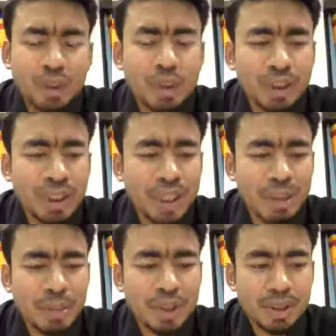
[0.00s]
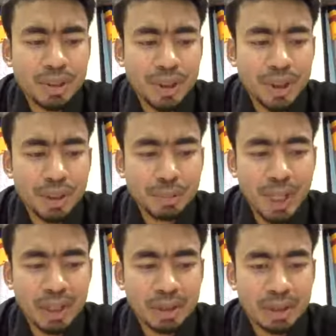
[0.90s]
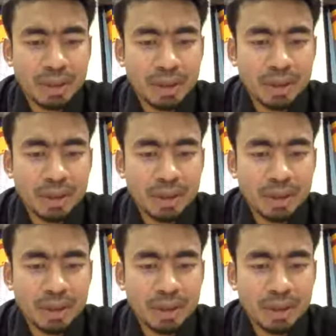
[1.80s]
was an amateur radio band.